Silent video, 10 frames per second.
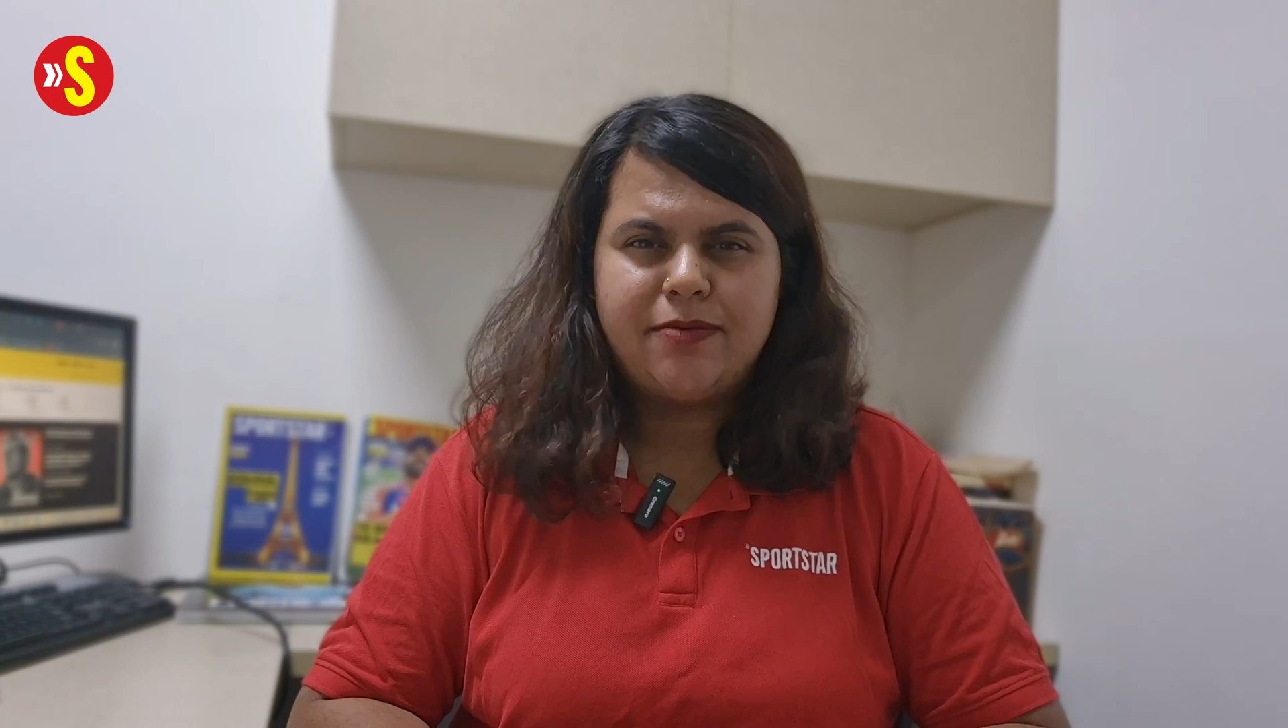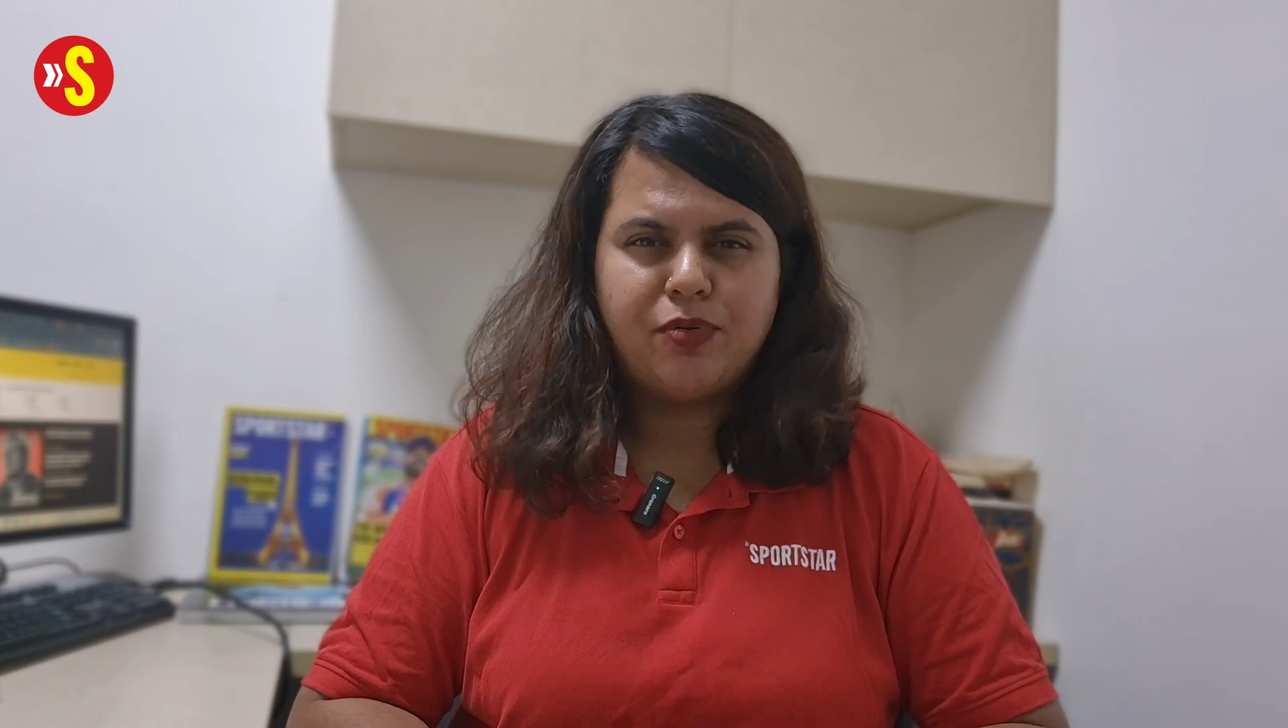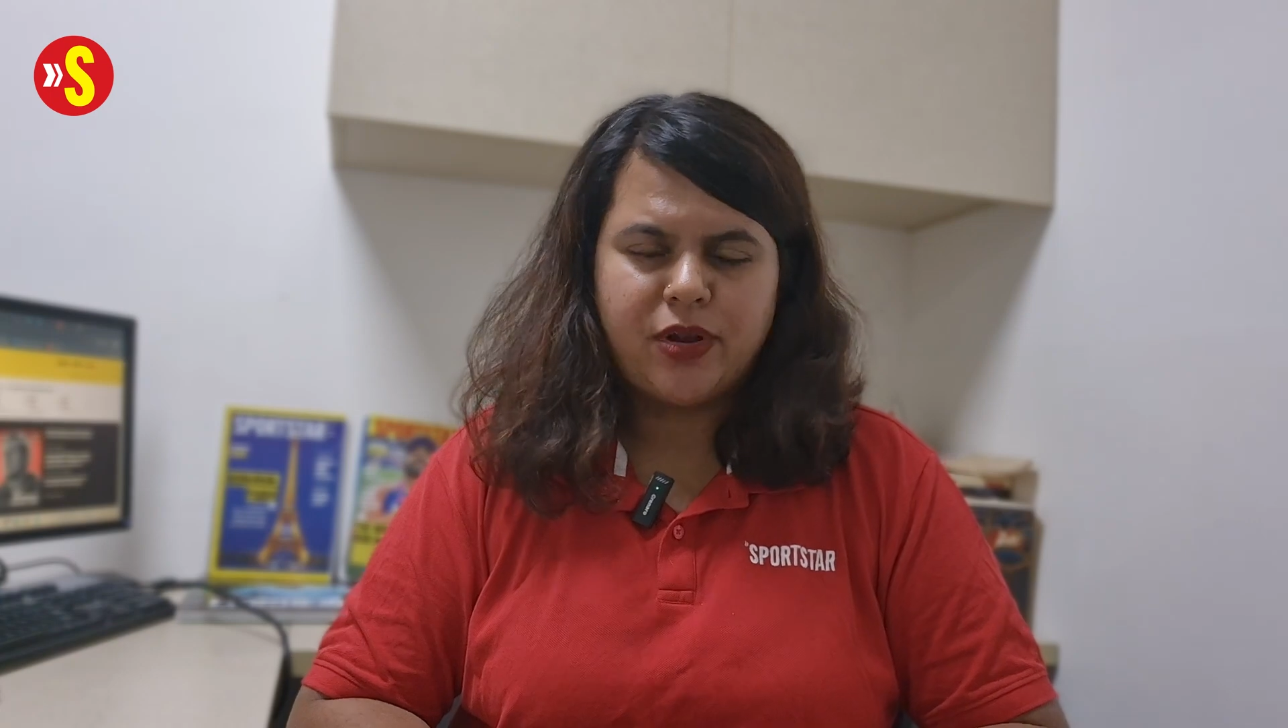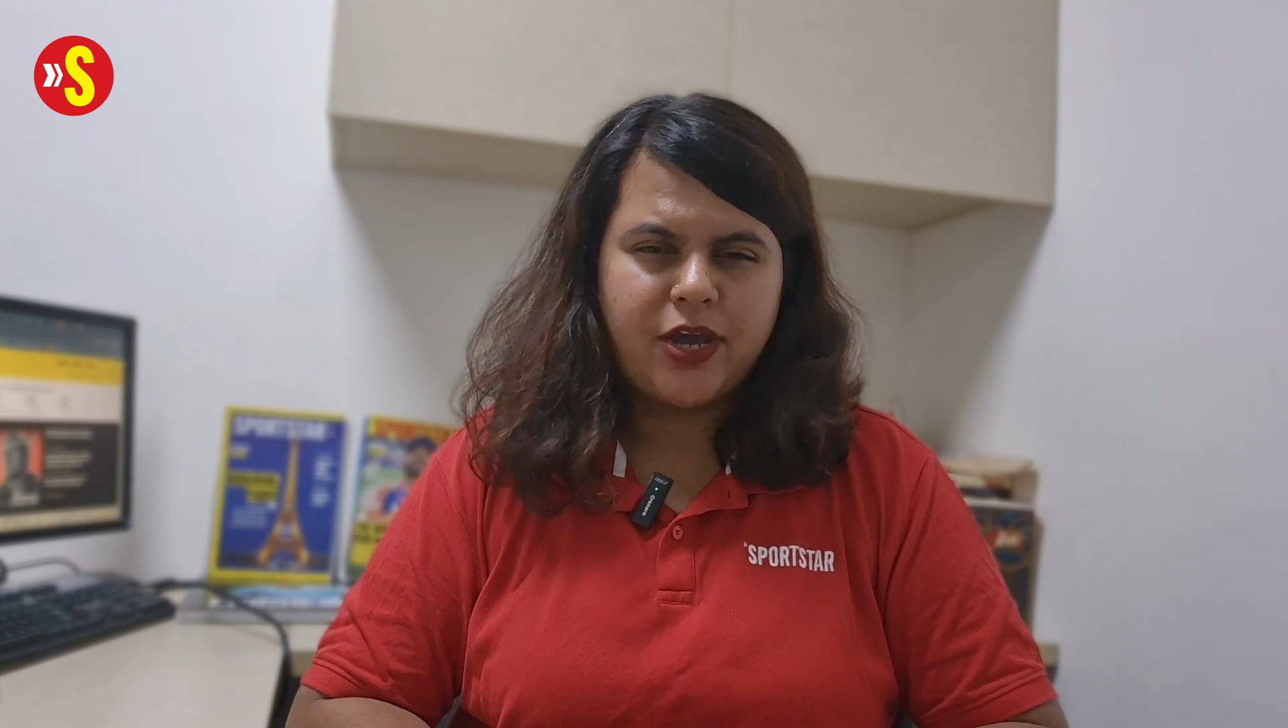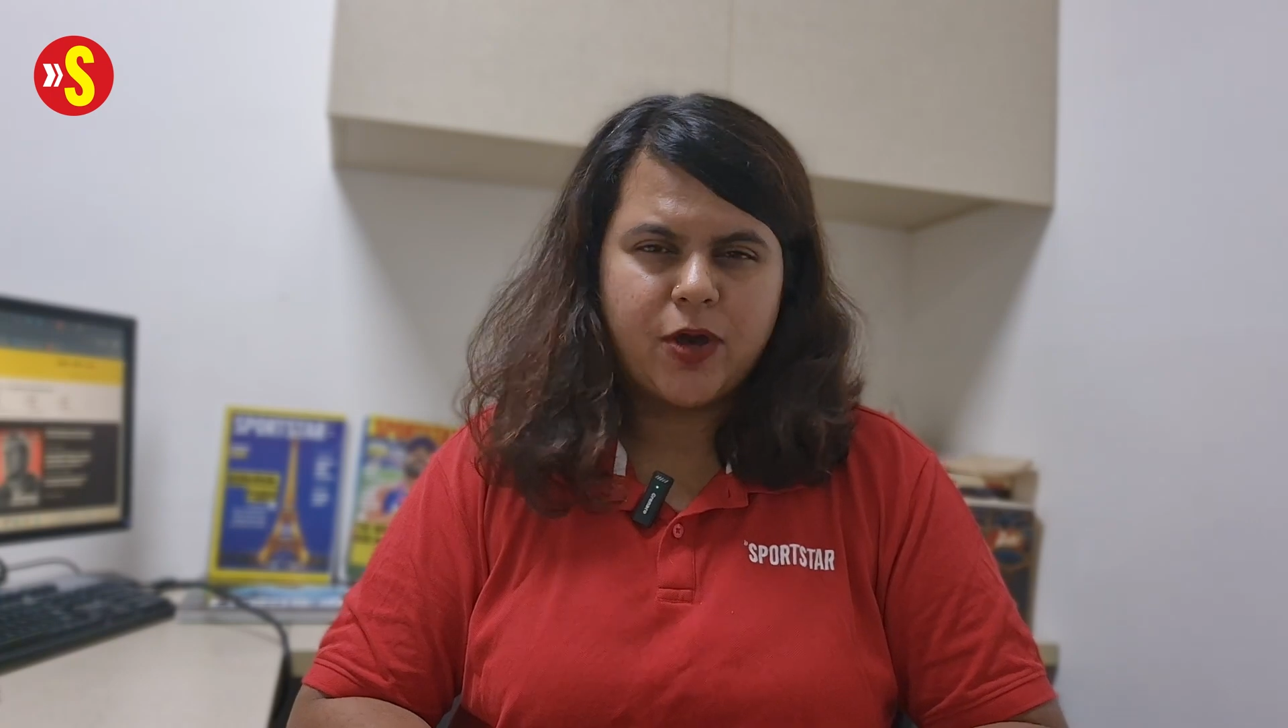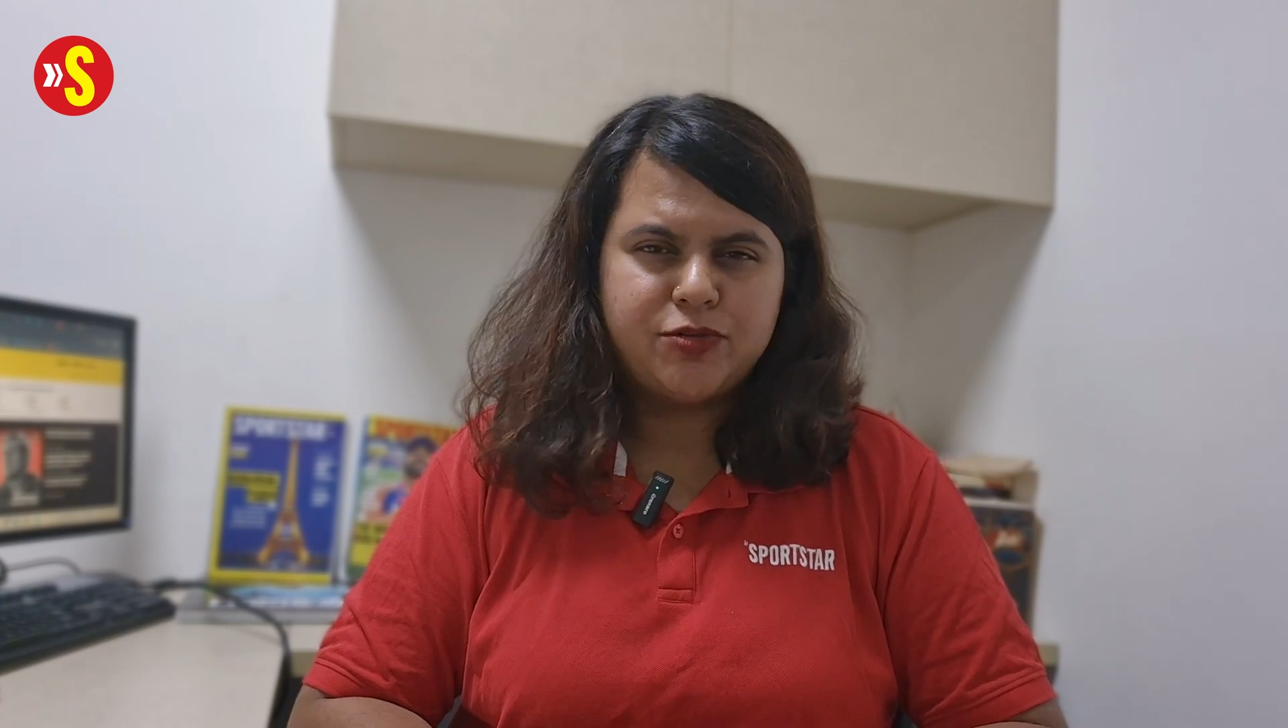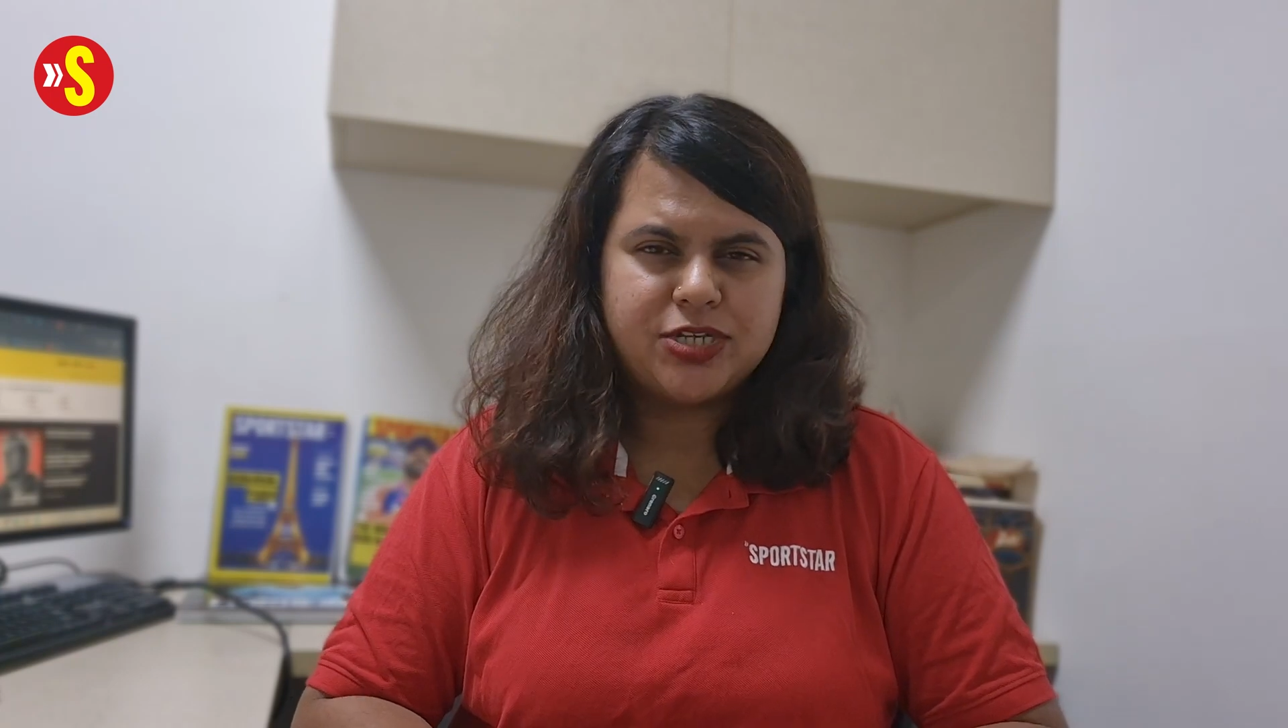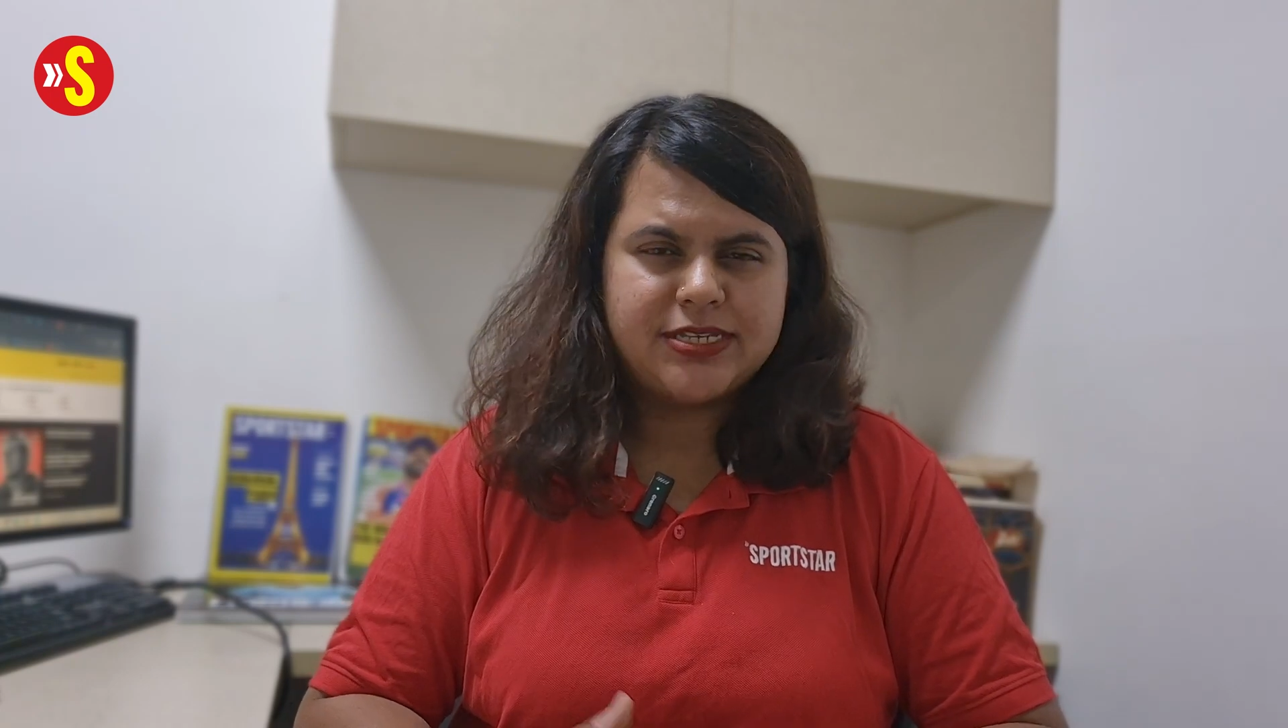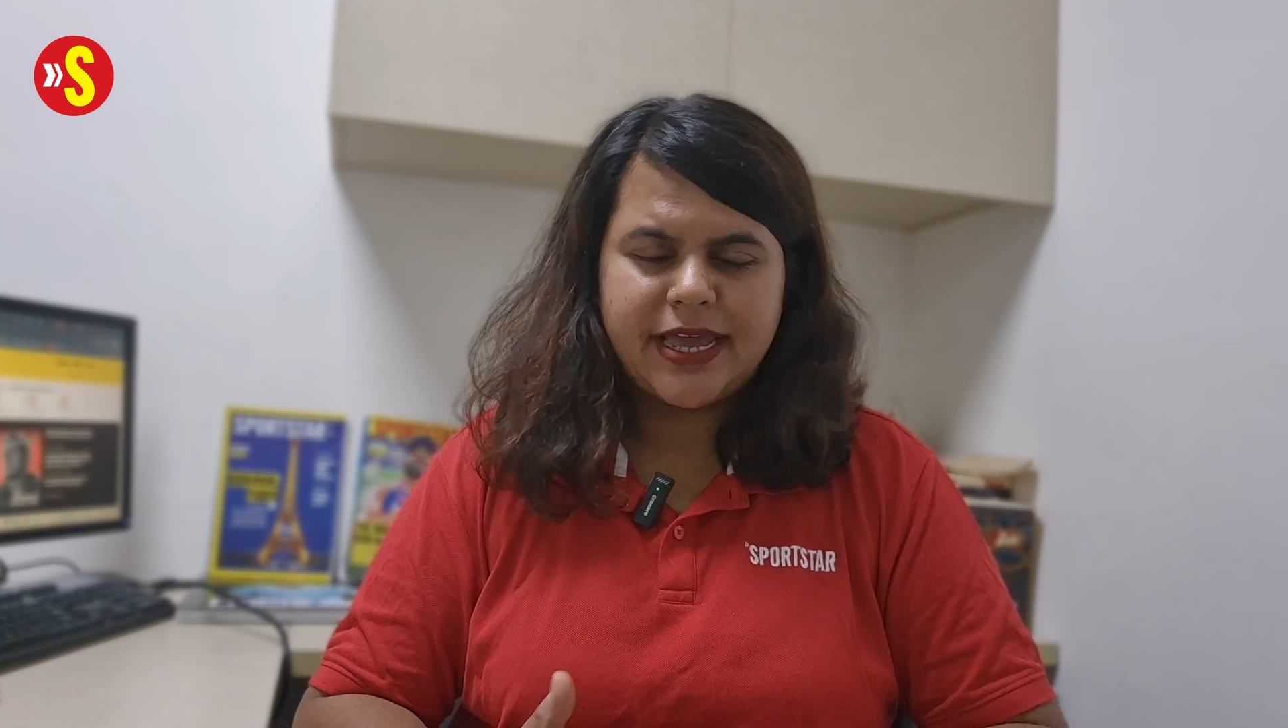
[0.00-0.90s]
bowling options